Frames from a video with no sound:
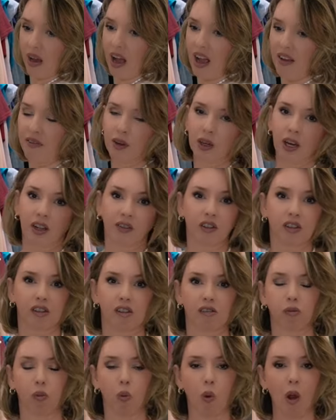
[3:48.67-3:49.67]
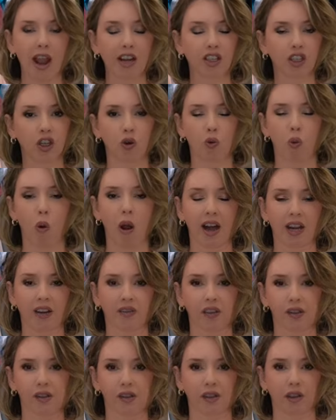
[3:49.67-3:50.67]
I feel like this is way too wide
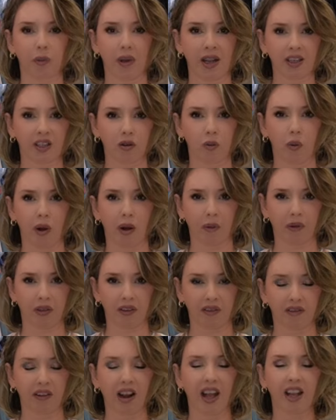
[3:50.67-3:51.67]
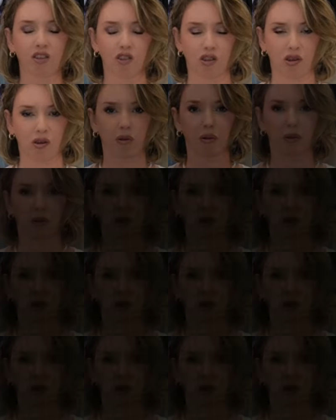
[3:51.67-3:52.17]
of a silhouette to wear with a flat shoe.